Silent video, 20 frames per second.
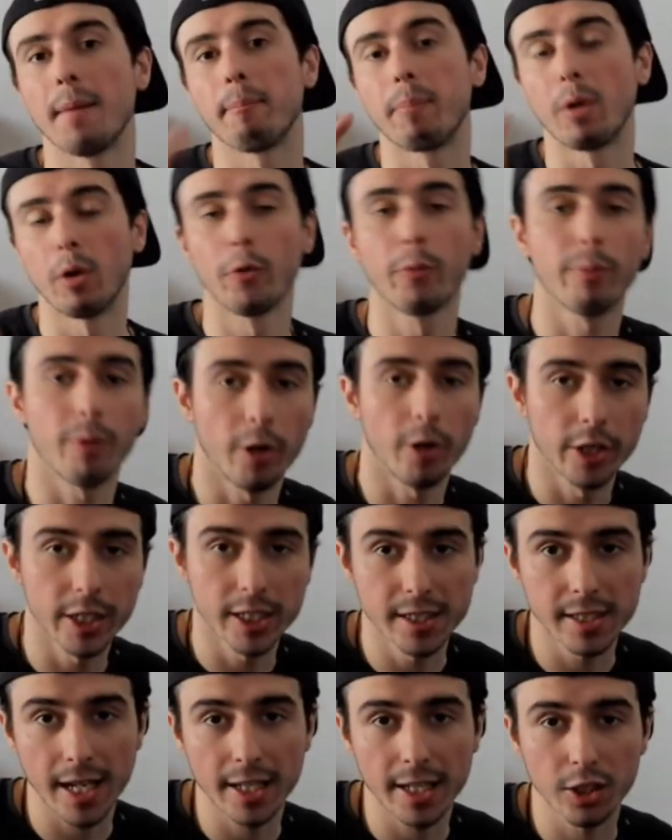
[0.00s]
Both
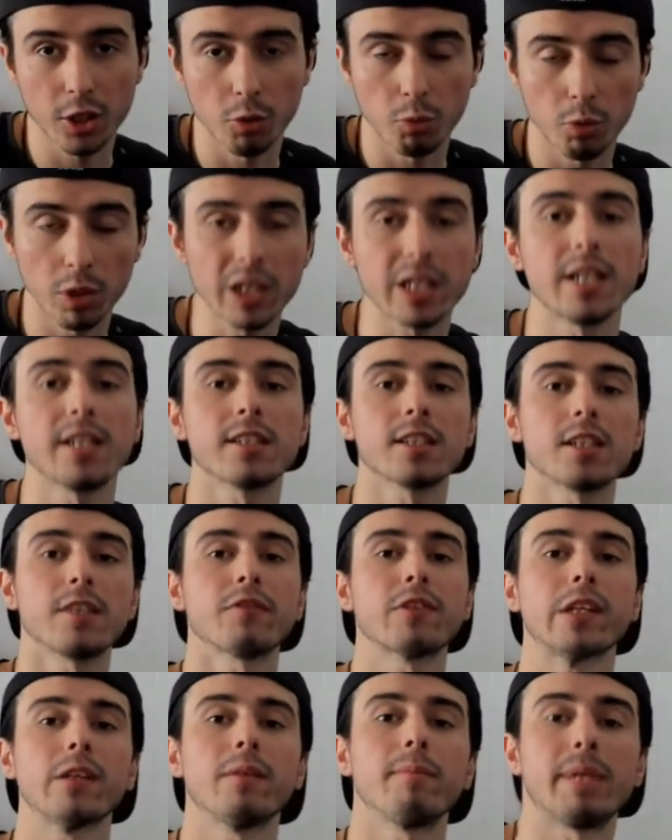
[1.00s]
parties had to work on
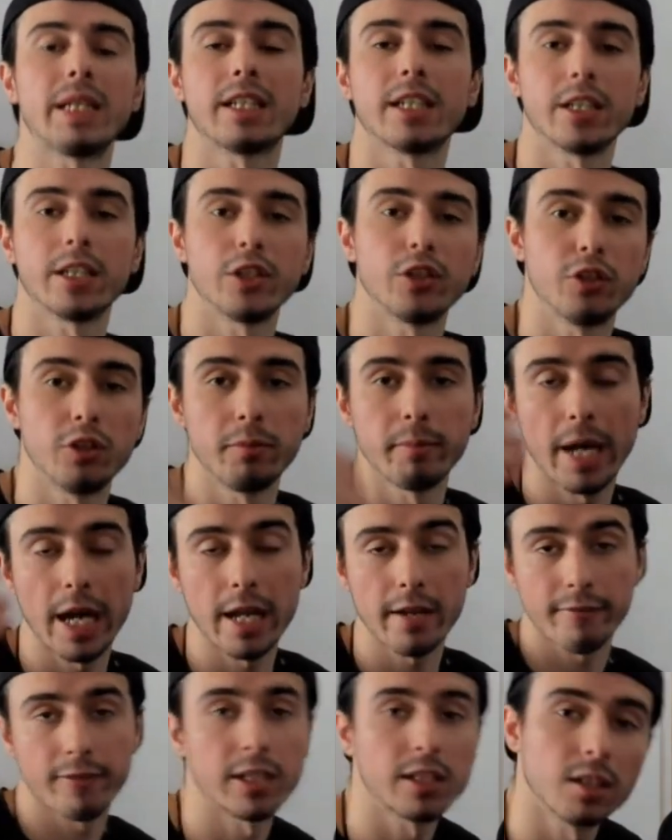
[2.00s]
something because you
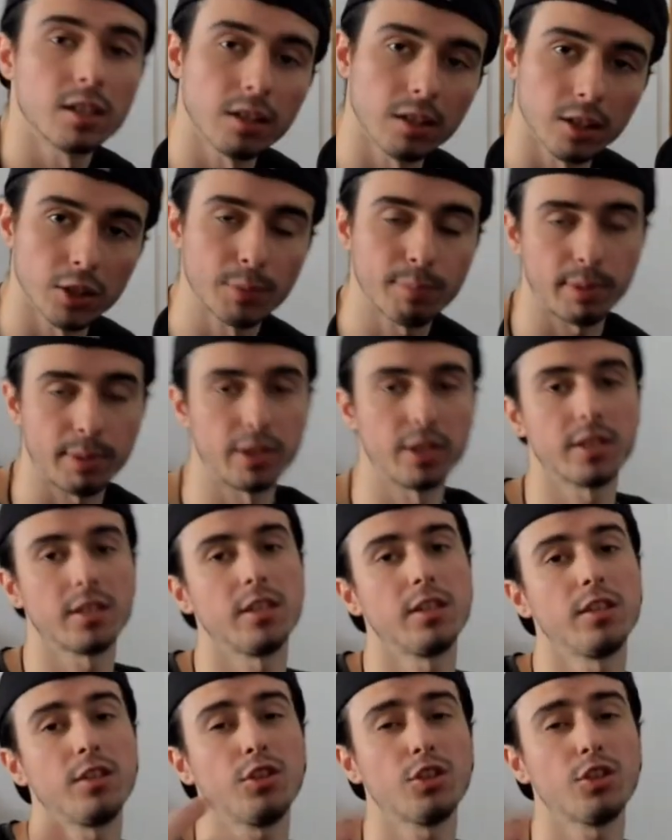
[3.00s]
manifested this person.